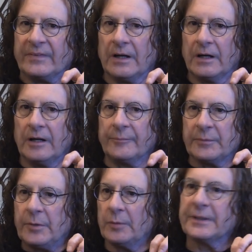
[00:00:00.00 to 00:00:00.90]
um,
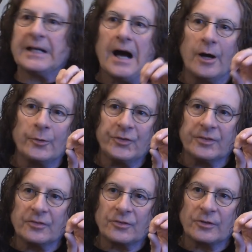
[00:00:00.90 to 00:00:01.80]
the public house
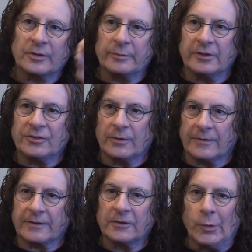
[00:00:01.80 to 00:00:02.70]
in Sturbridge or
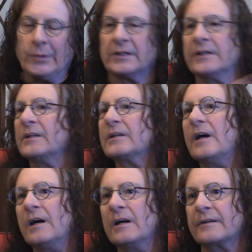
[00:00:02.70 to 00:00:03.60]
the Colonial Inn in
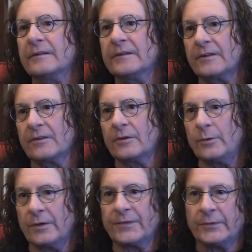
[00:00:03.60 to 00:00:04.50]
Concord or the
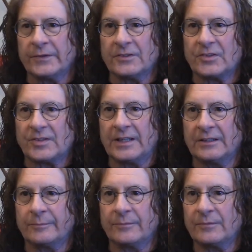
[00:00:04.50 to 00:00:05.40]
Hawthorne in
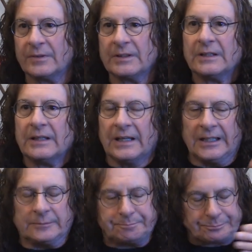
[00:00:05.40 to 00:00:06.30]
Salem.
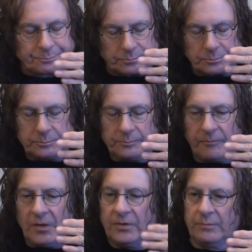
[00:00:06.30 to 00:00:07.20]
And
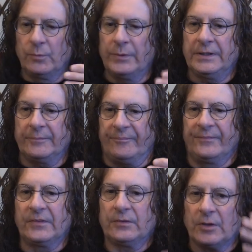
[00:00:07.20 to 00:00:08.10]
we,
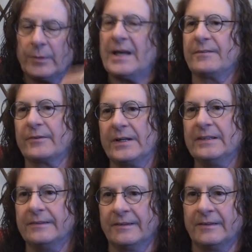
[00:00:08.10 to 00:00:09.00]
you know, we have a
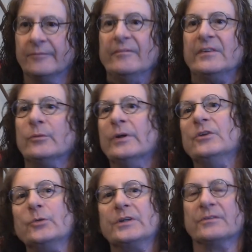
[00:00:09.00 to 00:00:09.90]
great dinner. We
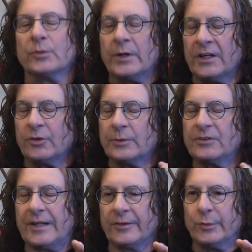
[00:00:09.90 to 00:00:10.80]
do giveaways. We
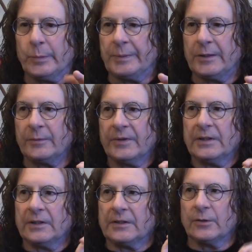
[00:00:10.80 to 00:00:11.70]
tell you about
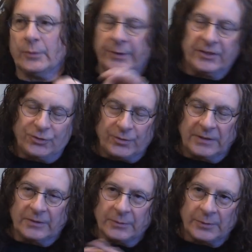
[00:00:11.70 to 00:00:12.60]
the history
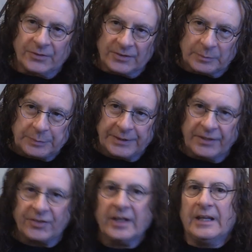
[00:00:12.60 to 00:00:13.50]
and the haunts of the
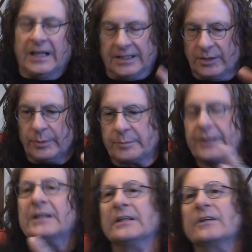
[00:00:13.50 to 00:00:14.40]
place, yeah. and then we
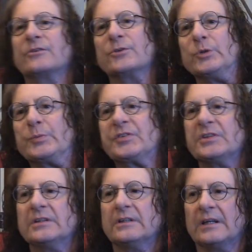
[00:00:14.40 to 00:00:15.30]
break into groups.
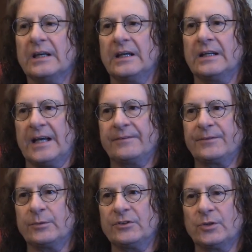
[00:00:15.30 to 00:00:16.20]
And
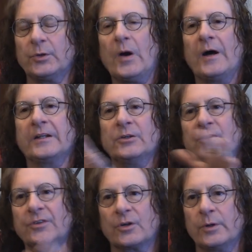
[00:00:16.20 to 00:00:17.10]
after we show you how to
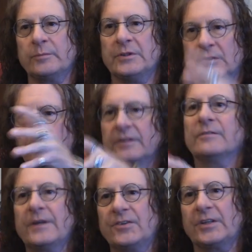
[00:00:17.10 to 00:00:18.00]
use the equipment, you're the
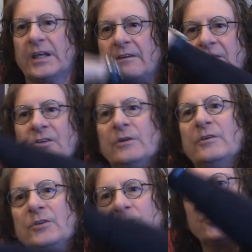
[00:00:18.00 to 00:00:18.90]
investigator, and
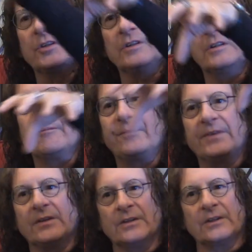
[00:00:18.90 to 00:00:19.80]
you're using
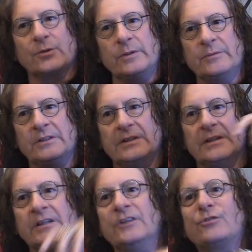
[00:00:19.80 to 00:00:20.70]
the equipment
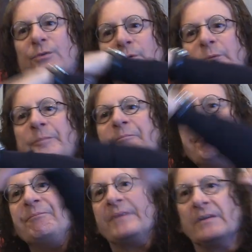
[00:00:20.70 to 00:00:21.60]
in each room
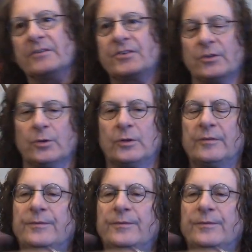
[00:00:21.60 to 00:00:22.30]
until all